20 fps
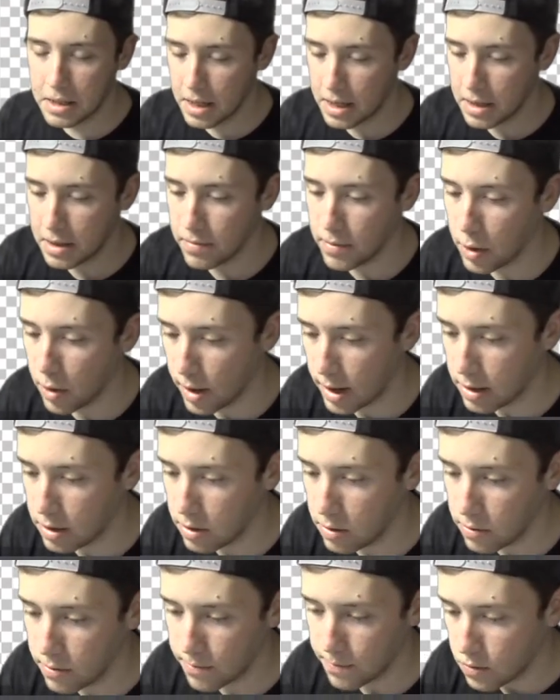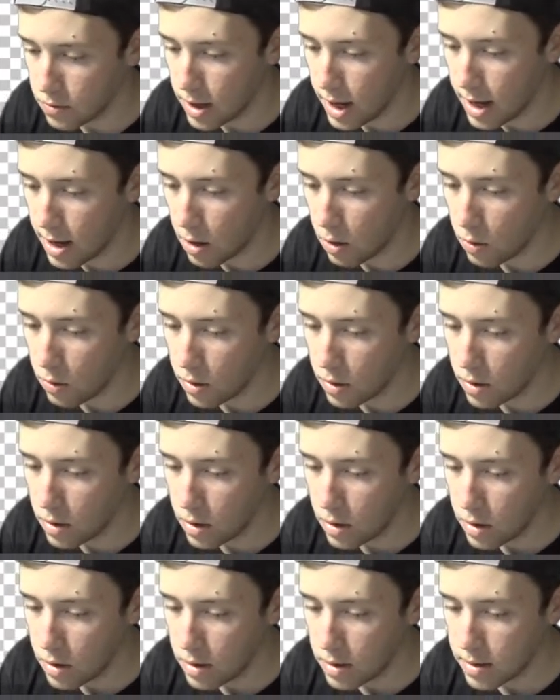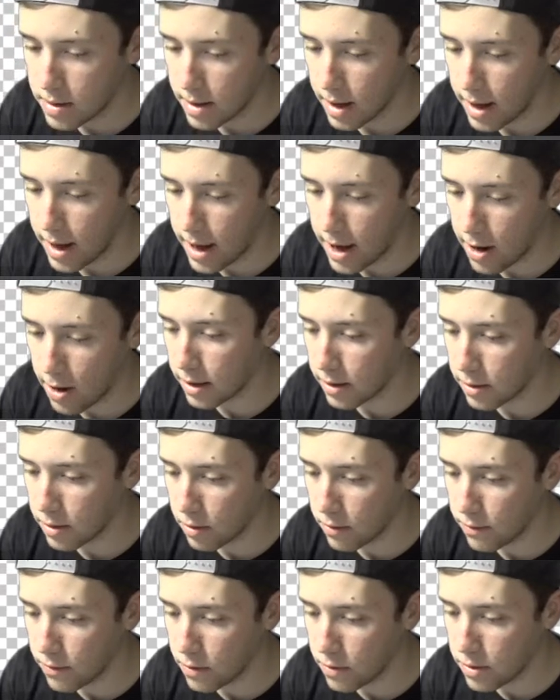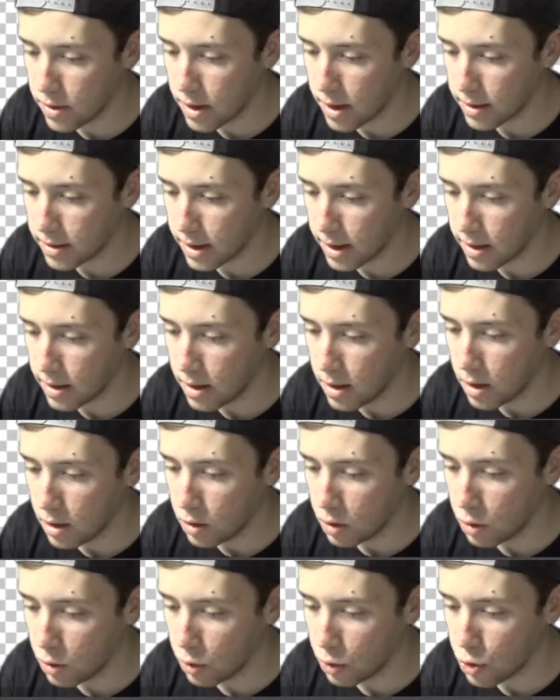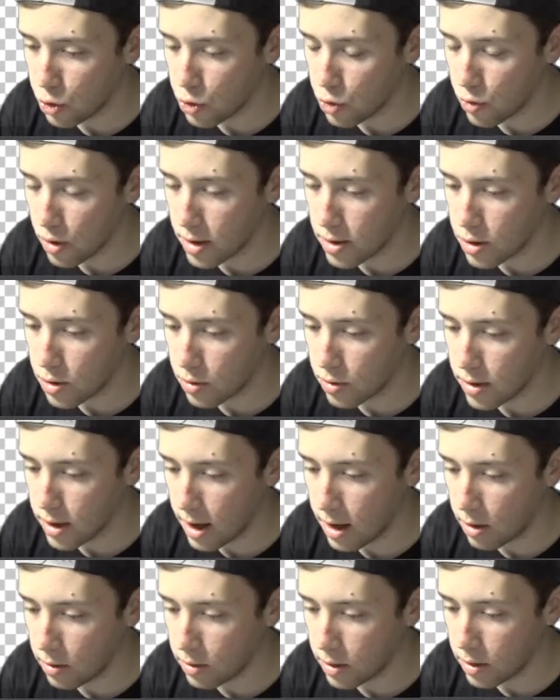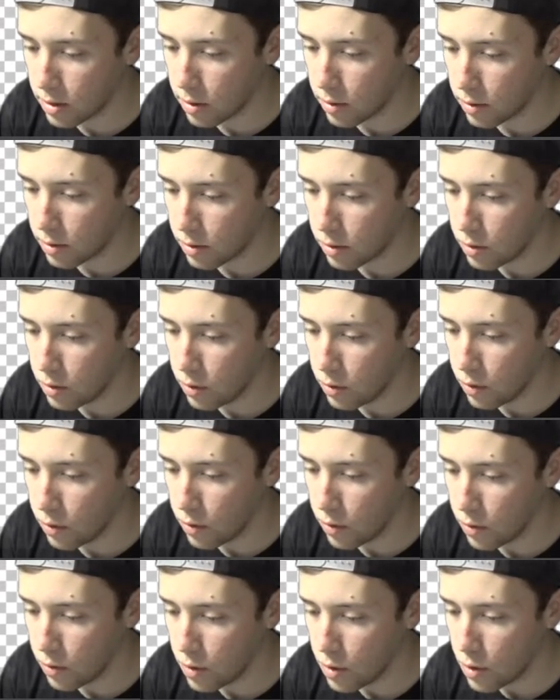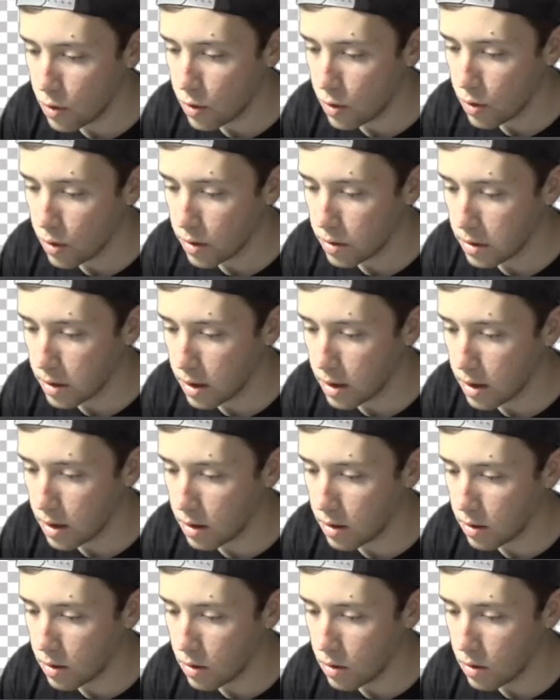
Even though I do. Now, it's the hair. So first he has that little stretcher down and goes, oof and then